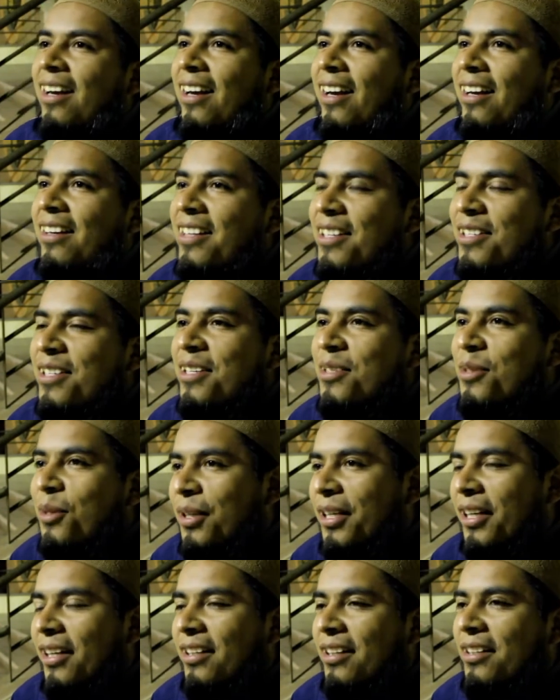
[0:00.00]
And he says,
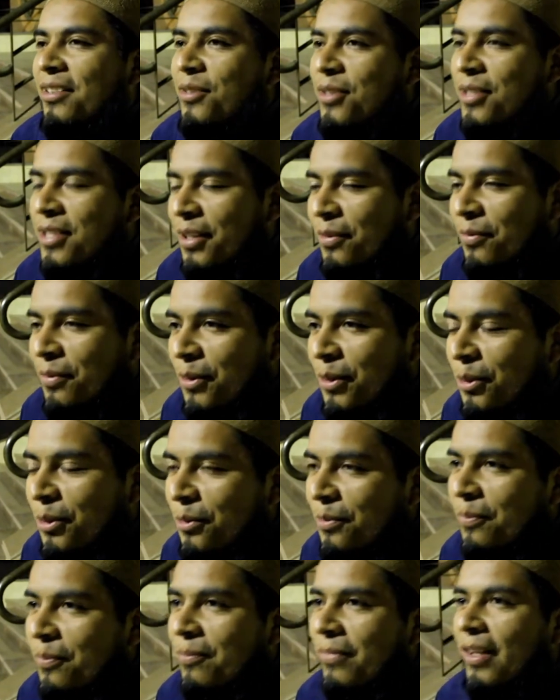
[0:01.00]
okay, I'm gonna translate for
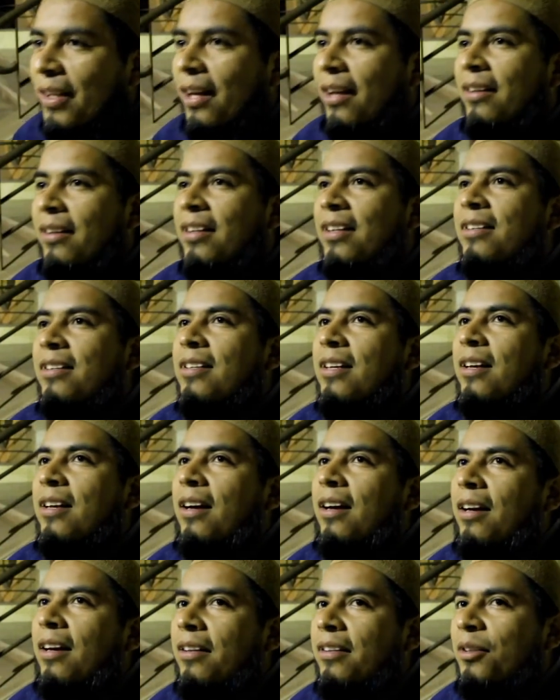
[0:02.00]
you, and
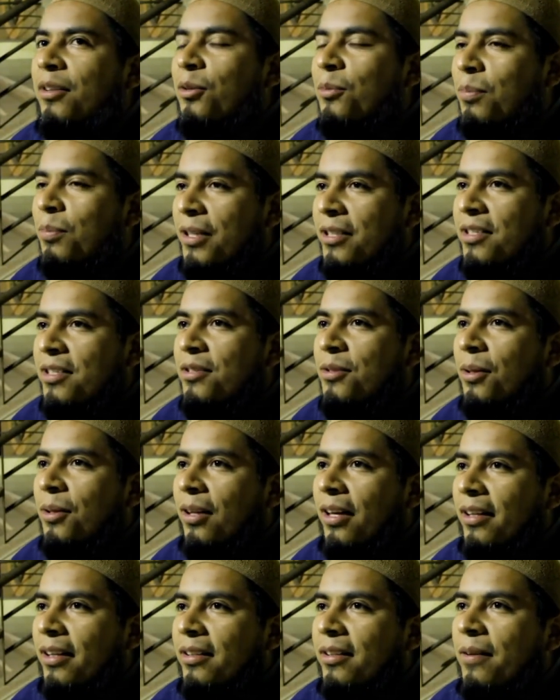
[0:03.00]
the two places you
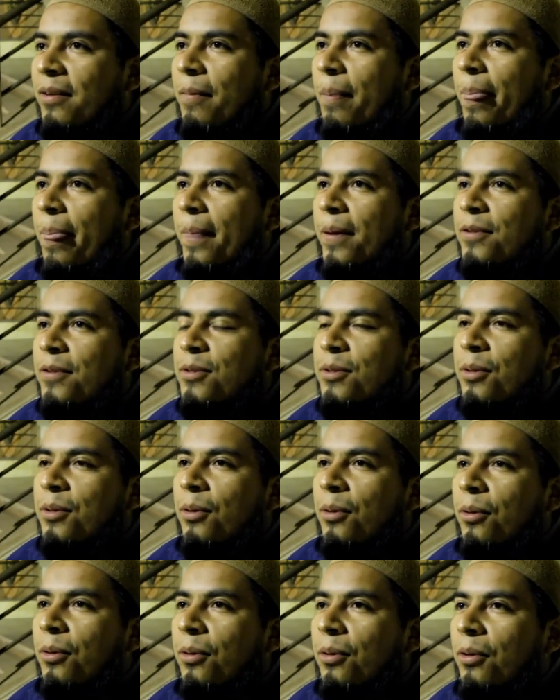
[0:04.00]
like.
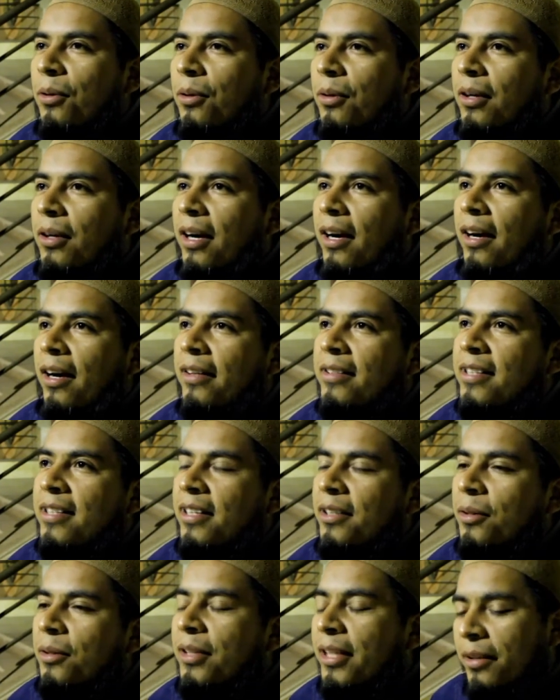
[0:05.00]
So I
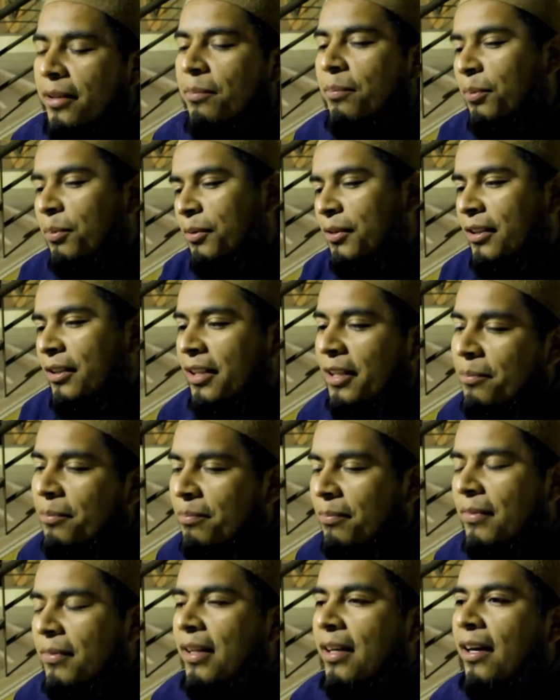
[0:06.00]
say, okay, put the tape,
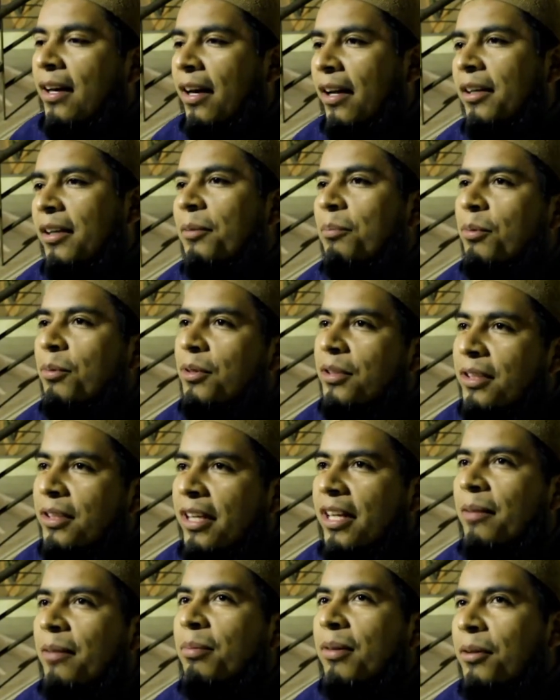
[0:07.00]
and he put the
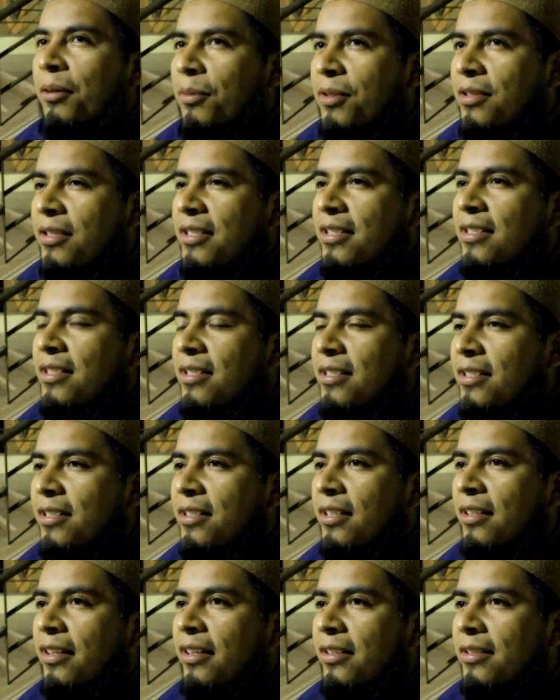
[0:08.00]
tape. I was listen.
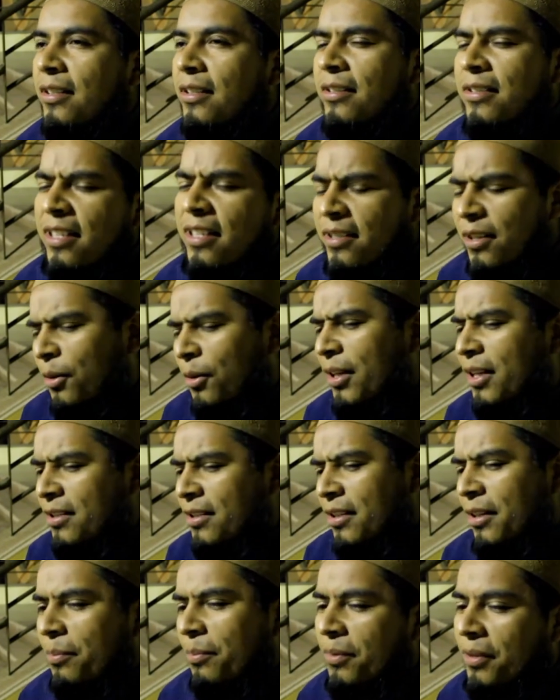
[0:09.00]
And they say, okay,
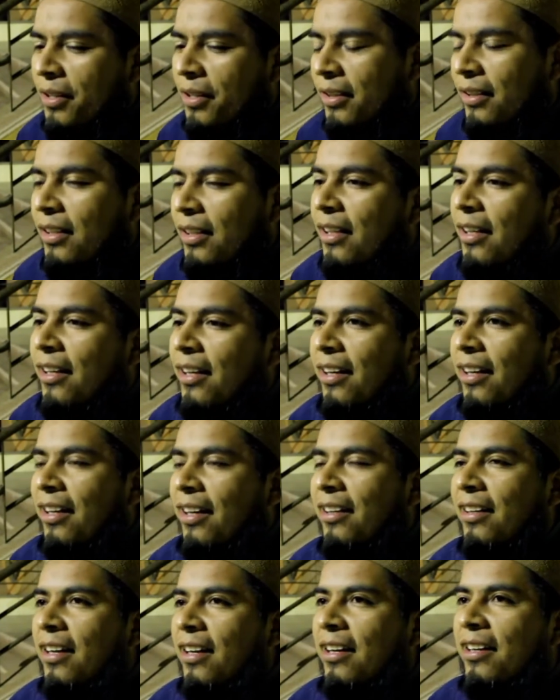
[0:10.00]
stop there,
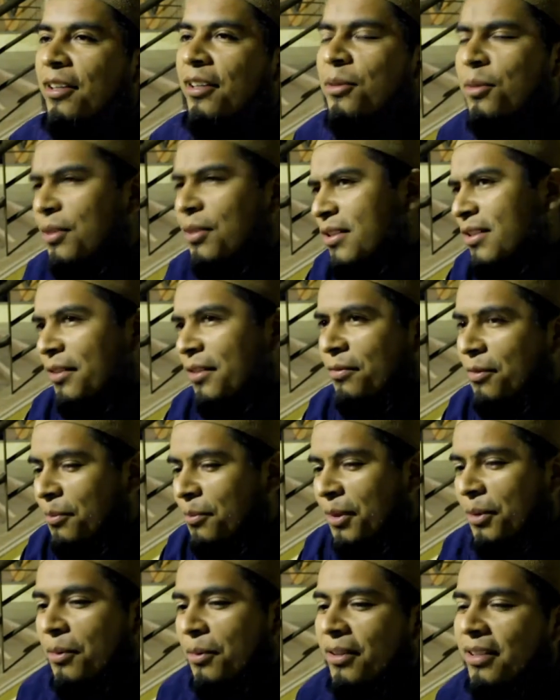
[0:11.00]
and can you translate for
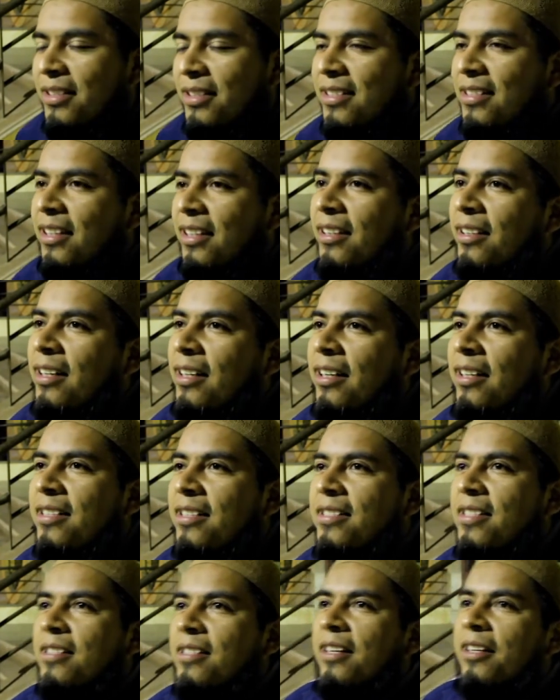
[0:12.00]
me what he's saying? And
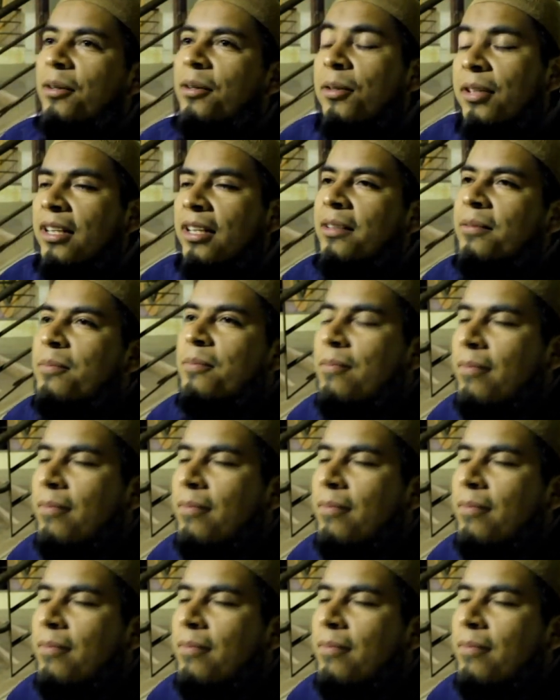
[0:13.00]
he says like, okay.